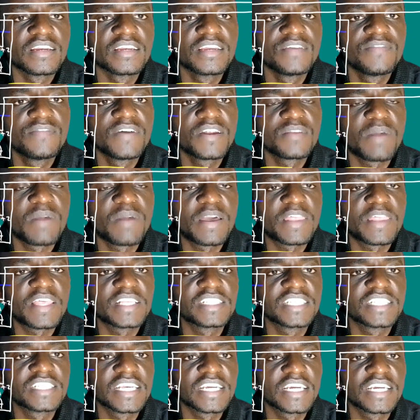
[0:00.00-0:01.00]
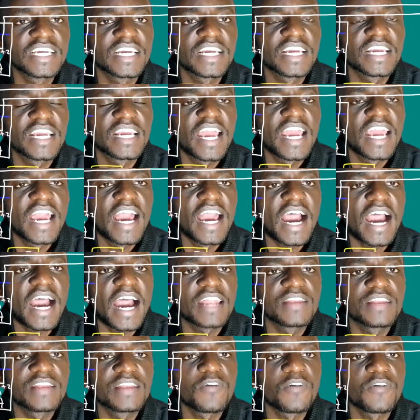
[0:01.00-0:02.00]
given by the zinc
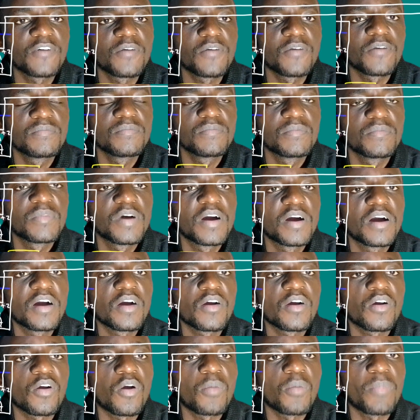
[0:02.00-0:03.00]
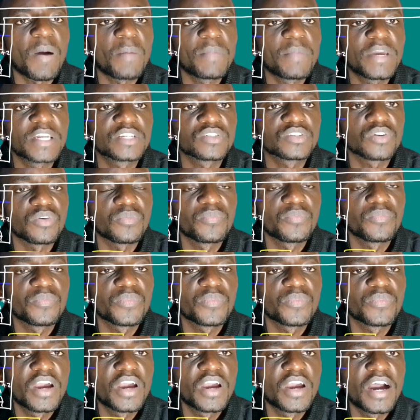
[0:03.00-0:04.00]
and form copper metal,
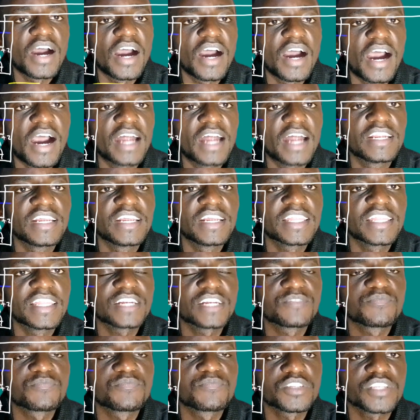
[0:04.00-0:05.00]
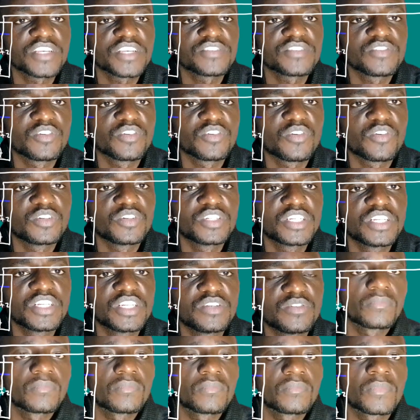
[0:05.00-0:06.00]
and that process will
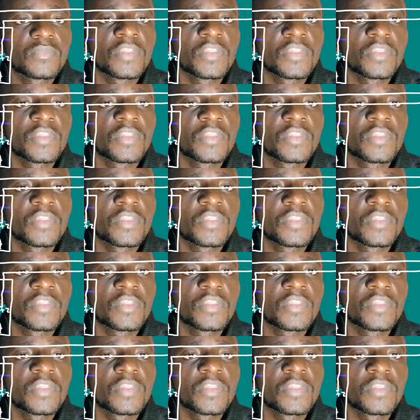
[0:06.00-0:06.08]
continue.